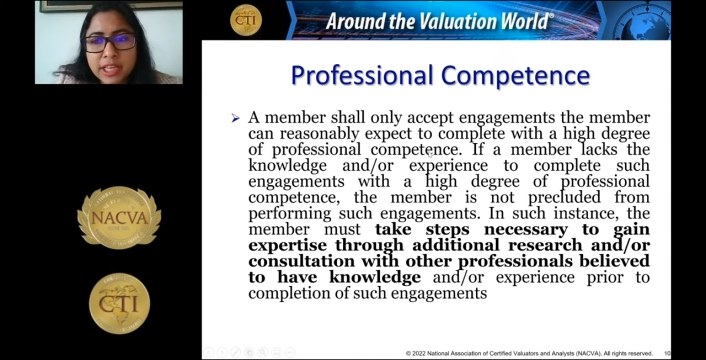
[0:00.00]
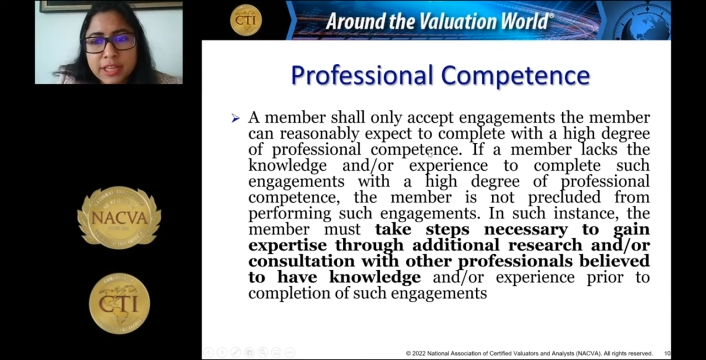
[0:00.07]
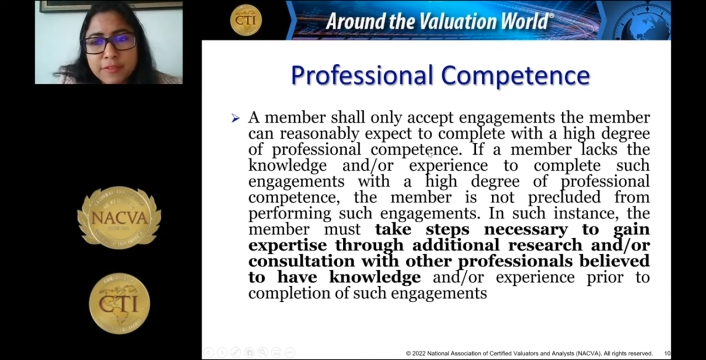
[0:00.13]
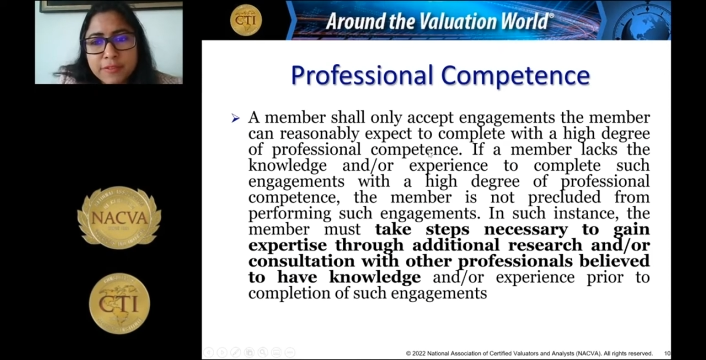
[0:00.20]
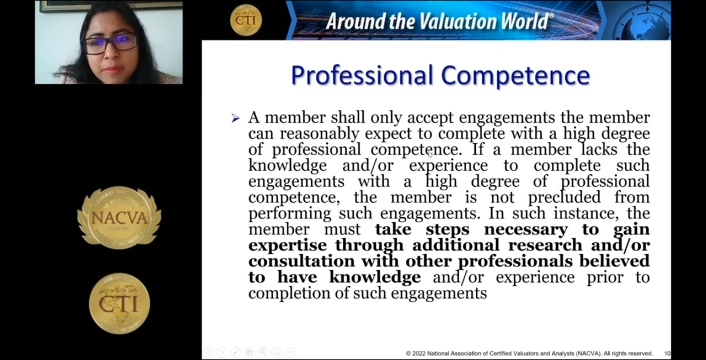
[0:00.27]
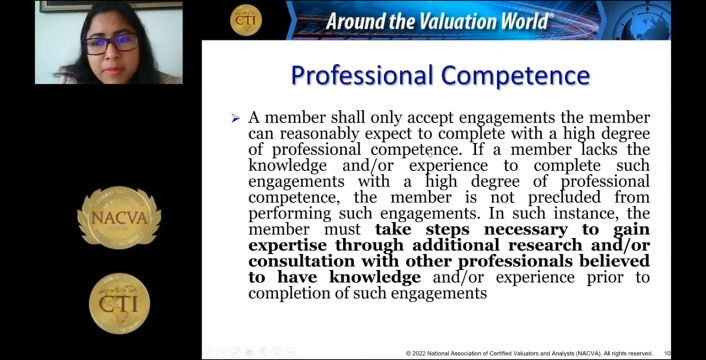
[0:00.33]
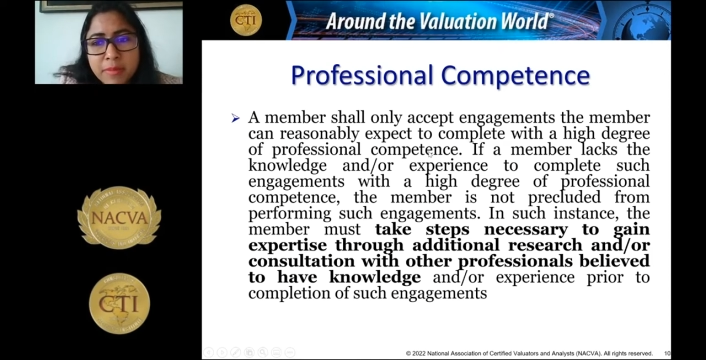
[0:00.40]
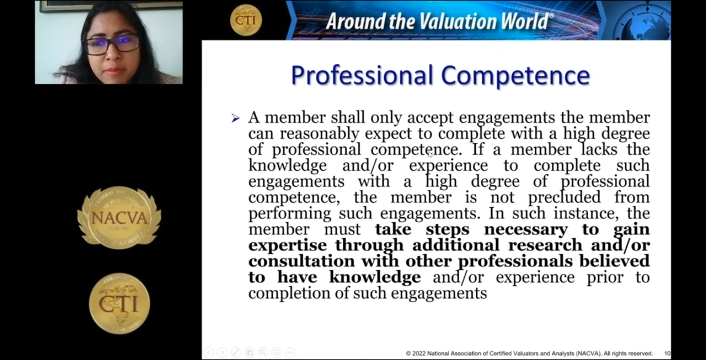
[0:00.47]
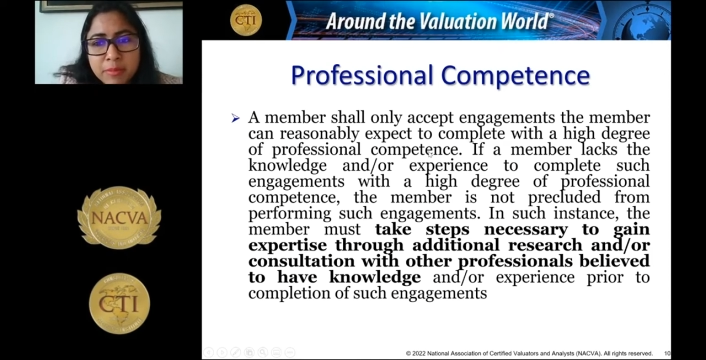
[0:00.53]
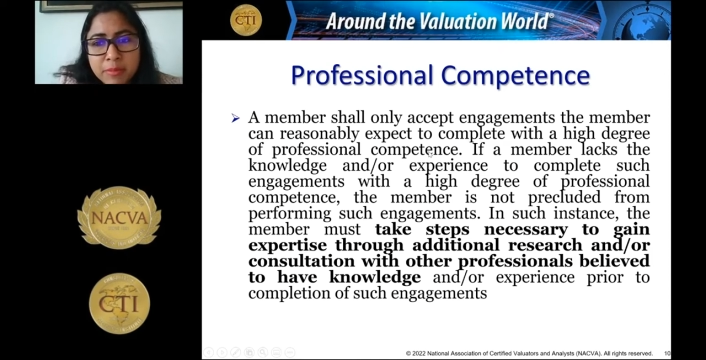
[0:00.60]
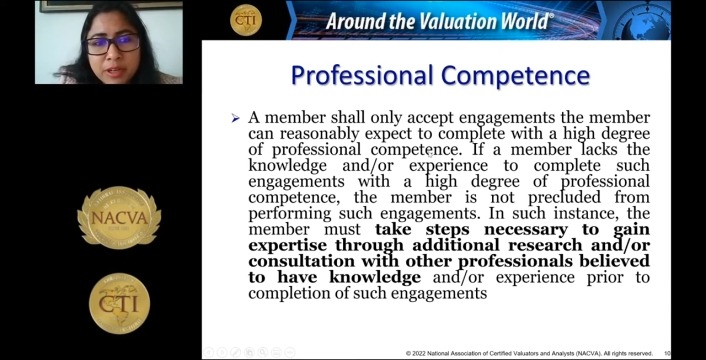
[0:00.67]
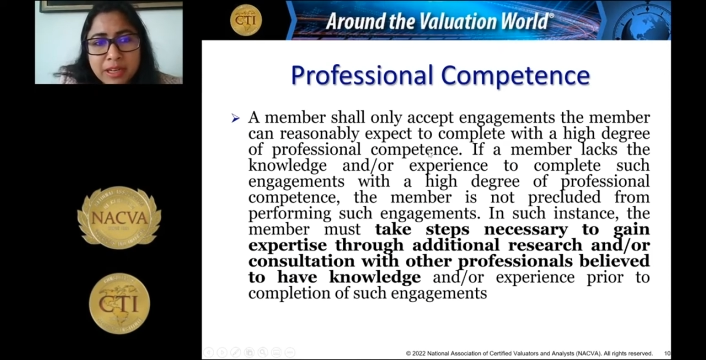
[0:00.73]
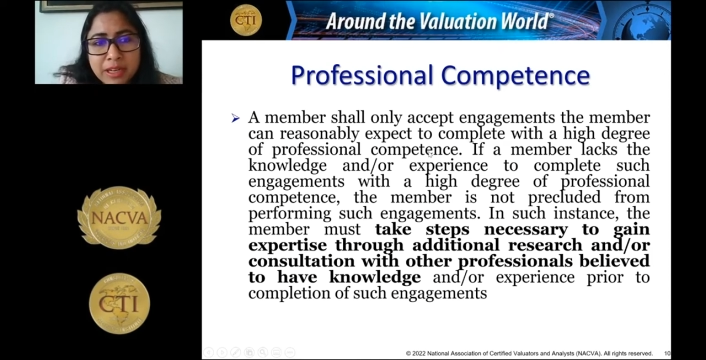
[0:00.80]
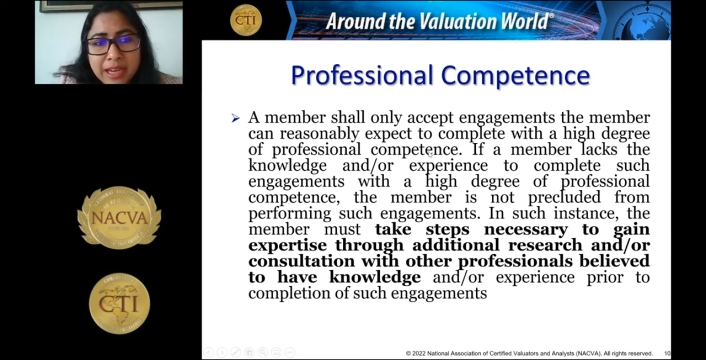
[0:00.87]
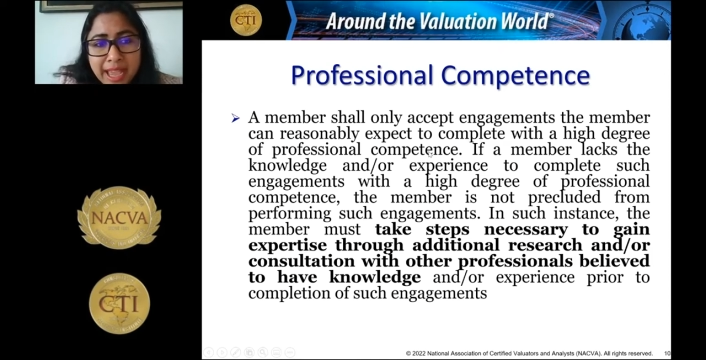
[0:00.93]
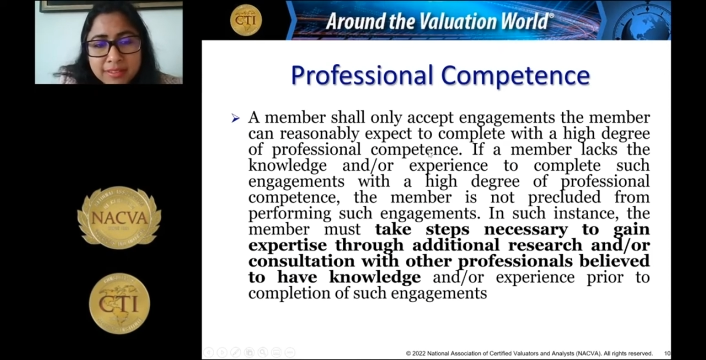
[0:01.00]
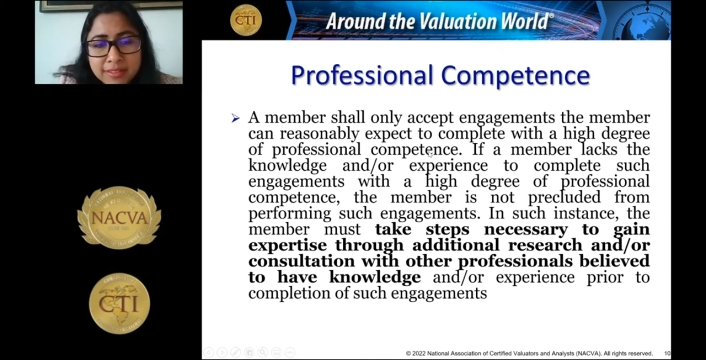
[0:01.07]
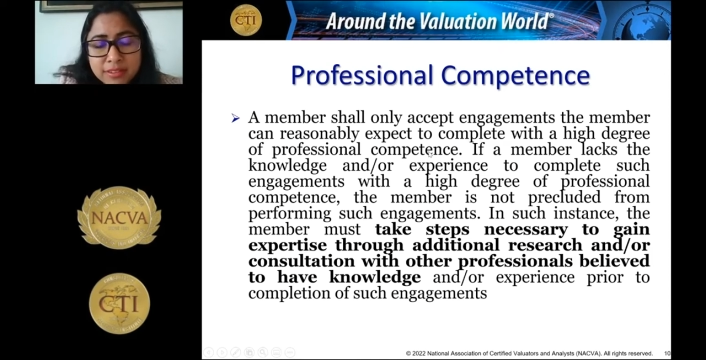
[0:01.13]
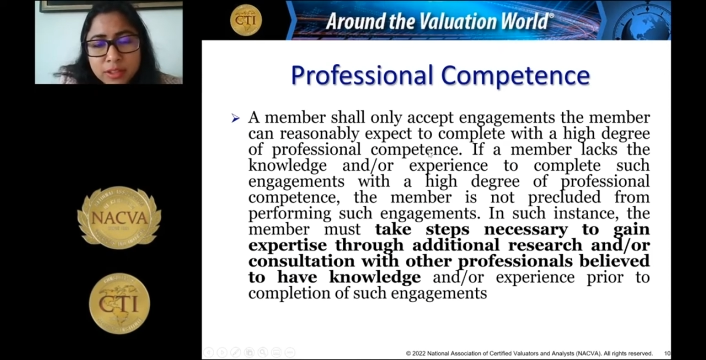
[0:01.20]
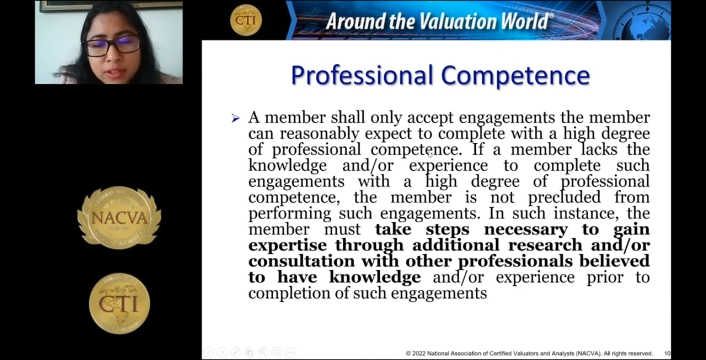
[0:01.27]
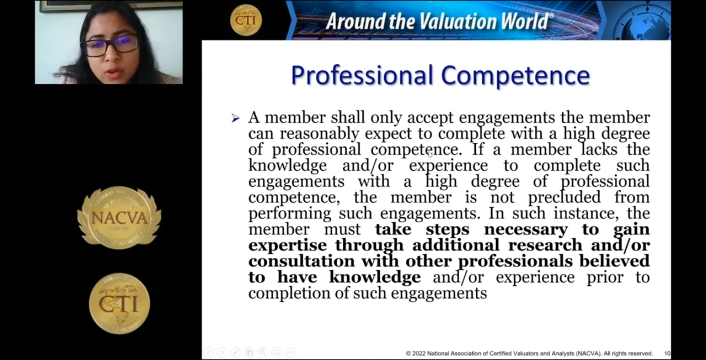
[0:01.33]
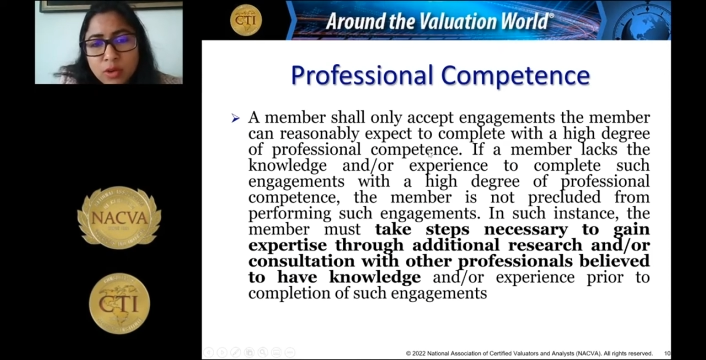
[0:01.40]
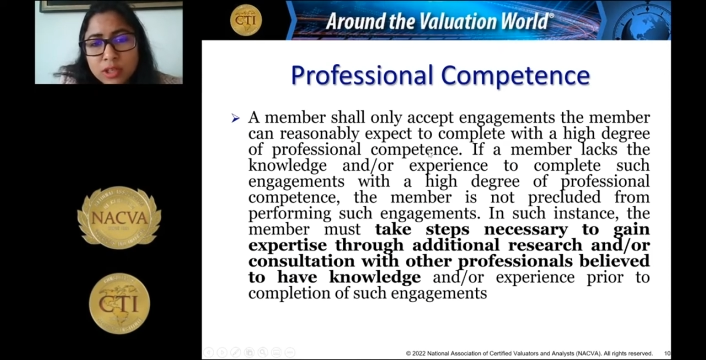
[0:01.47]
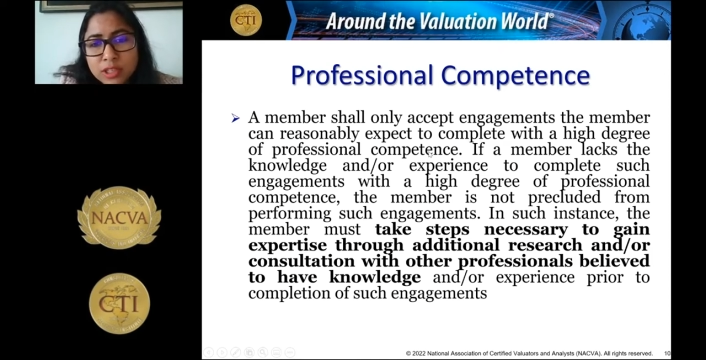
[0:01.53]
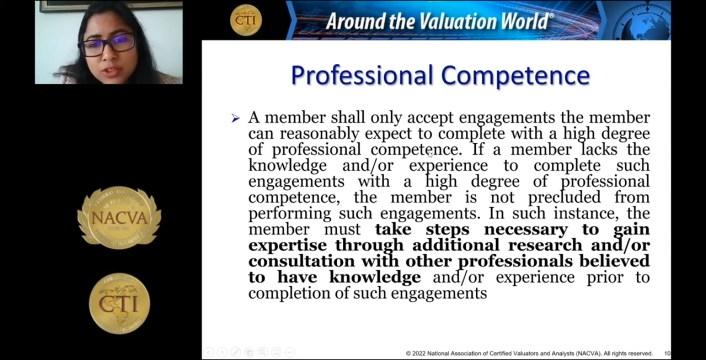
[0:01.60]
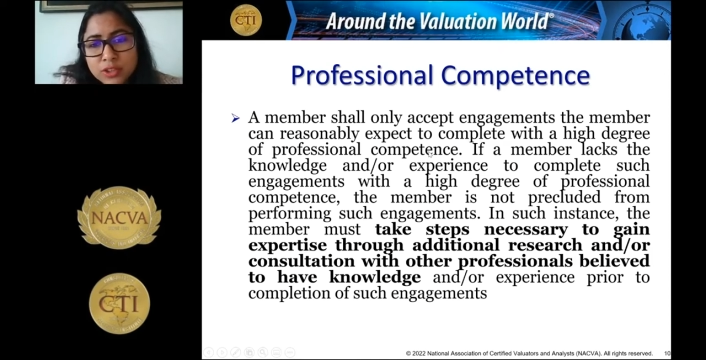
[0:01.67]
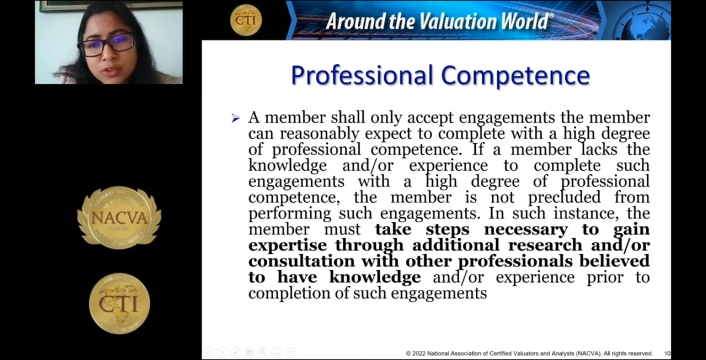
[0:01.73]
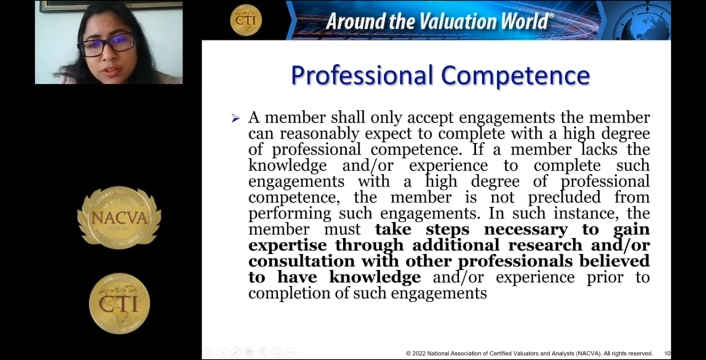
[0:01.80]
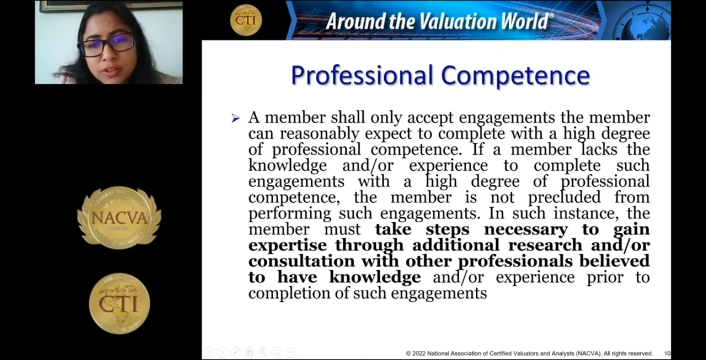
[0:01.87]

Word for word: If a member lacks the knowledge or